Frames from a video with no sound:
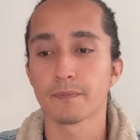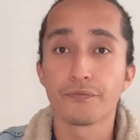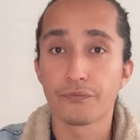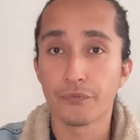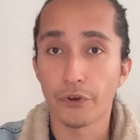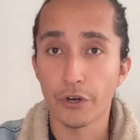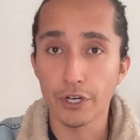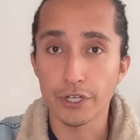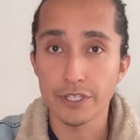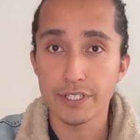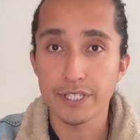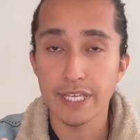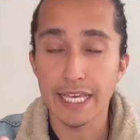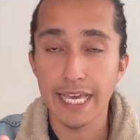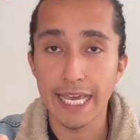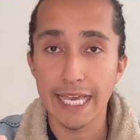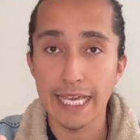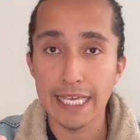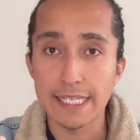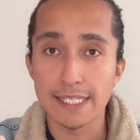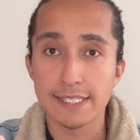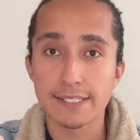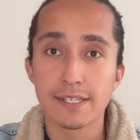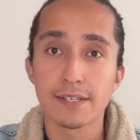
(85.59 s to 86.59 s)
First
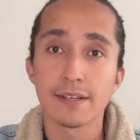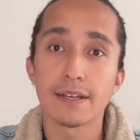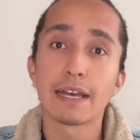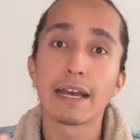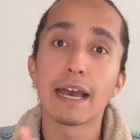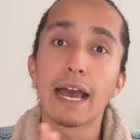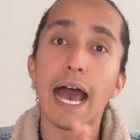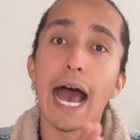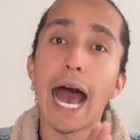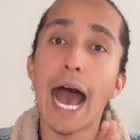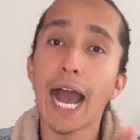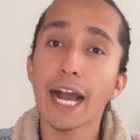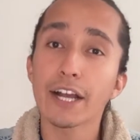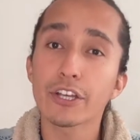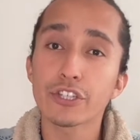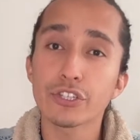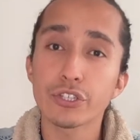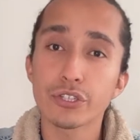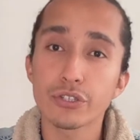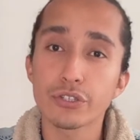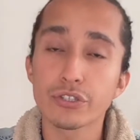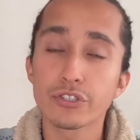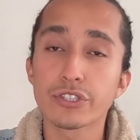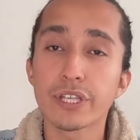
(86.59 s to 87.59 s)
case,
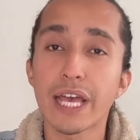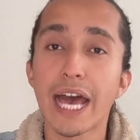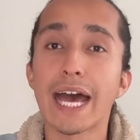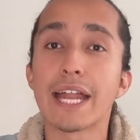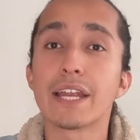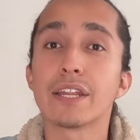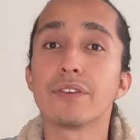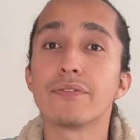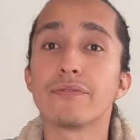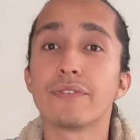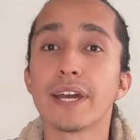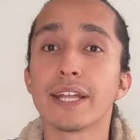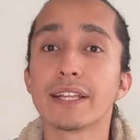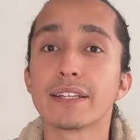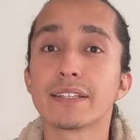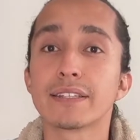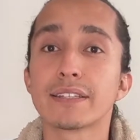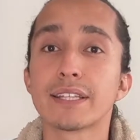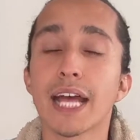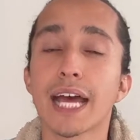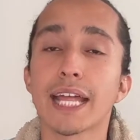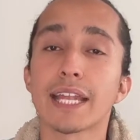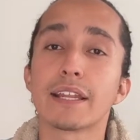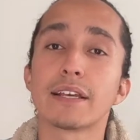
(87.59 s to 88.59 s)
actions and
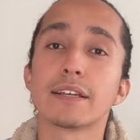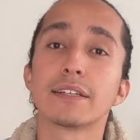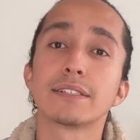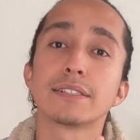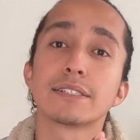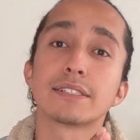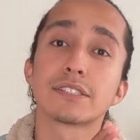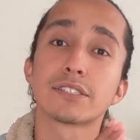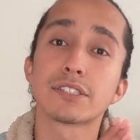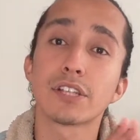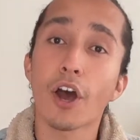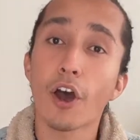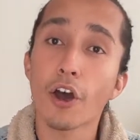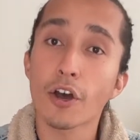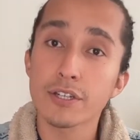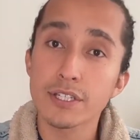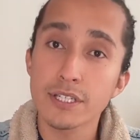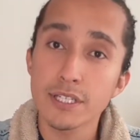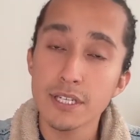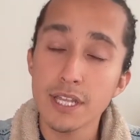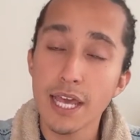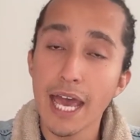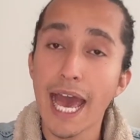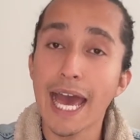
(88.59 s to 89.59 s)
events that
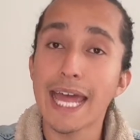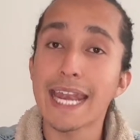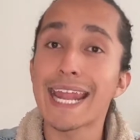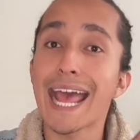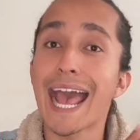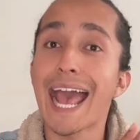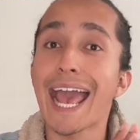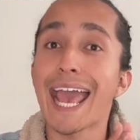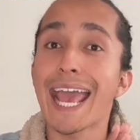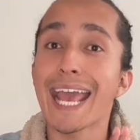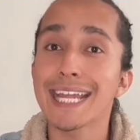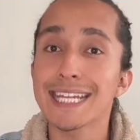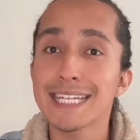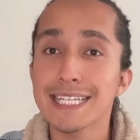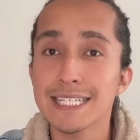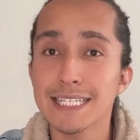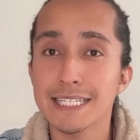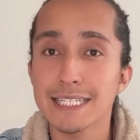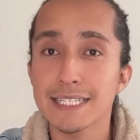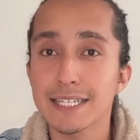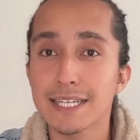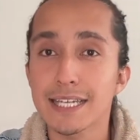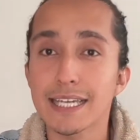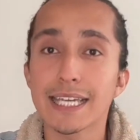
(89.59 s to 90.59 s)
started and
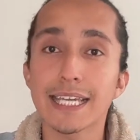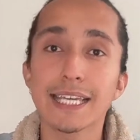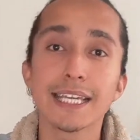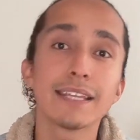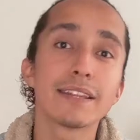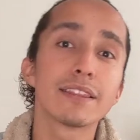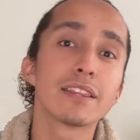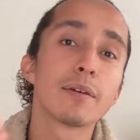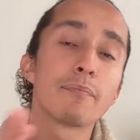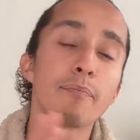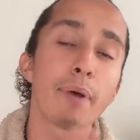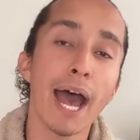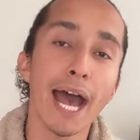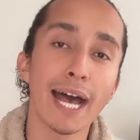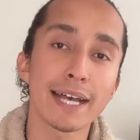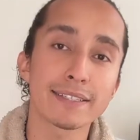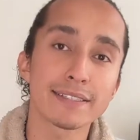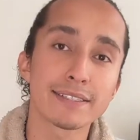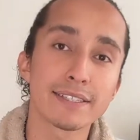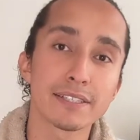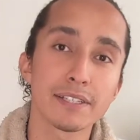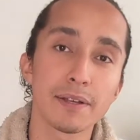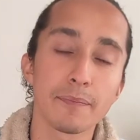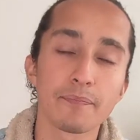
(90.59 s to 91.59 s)
ended in the
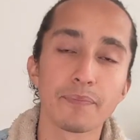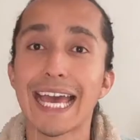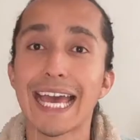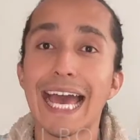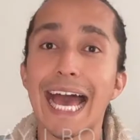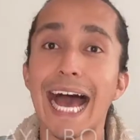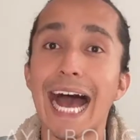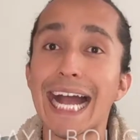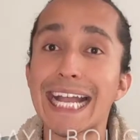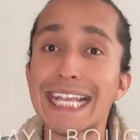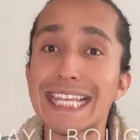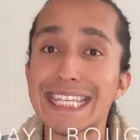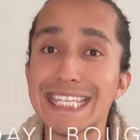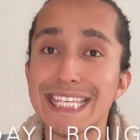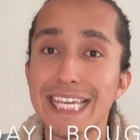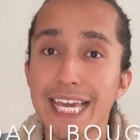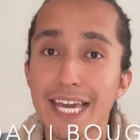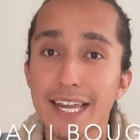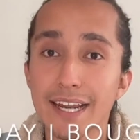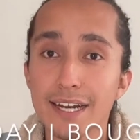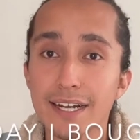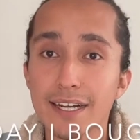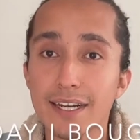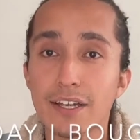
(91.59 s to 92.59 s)
past.
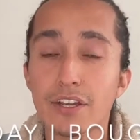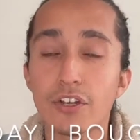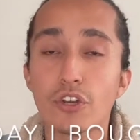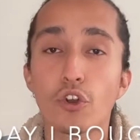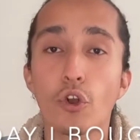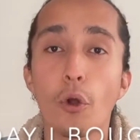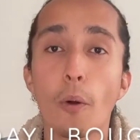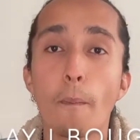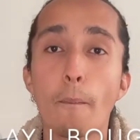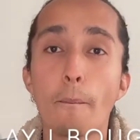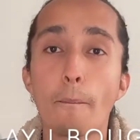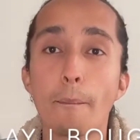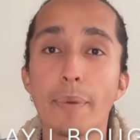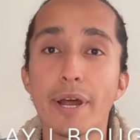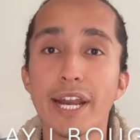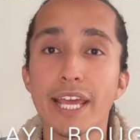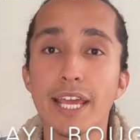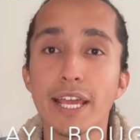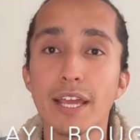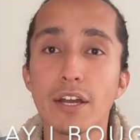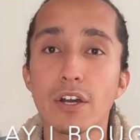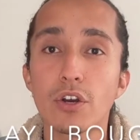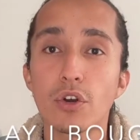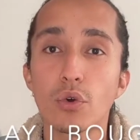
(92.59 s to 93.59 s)
Ayer
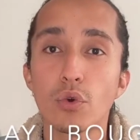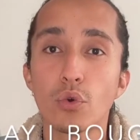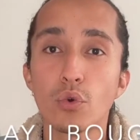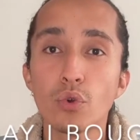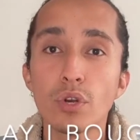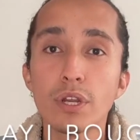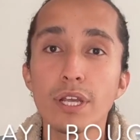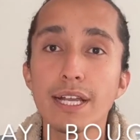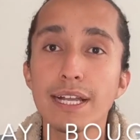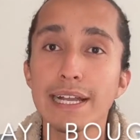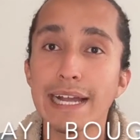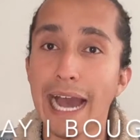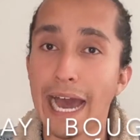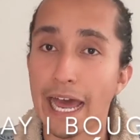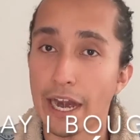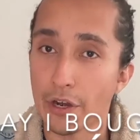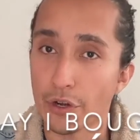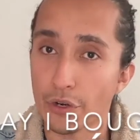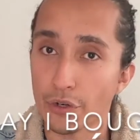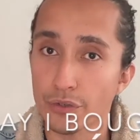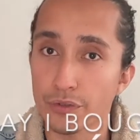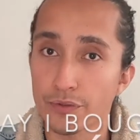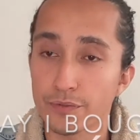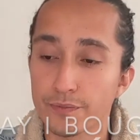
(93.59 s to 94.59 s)
compré un carro.